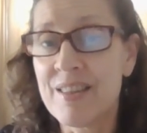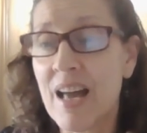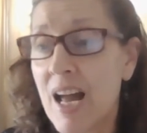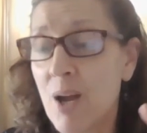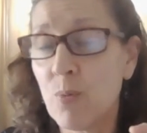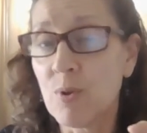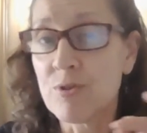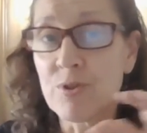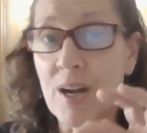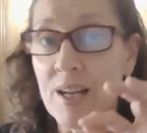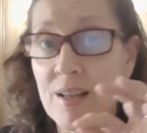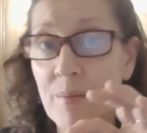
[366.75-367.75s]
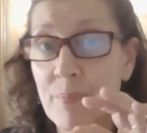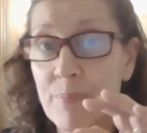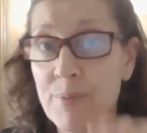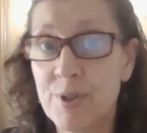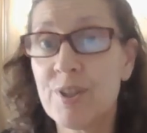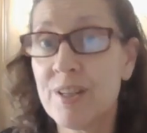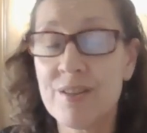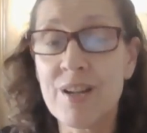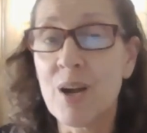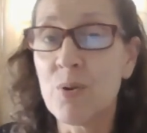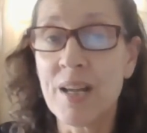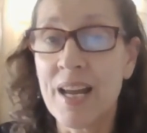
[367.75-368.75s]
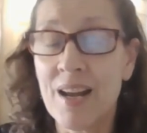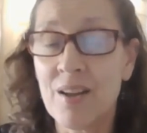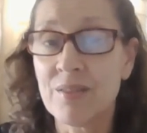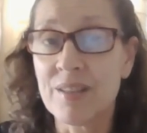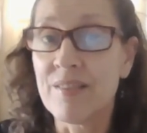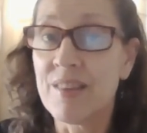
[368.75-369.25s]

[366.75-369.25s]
I will try to put a note out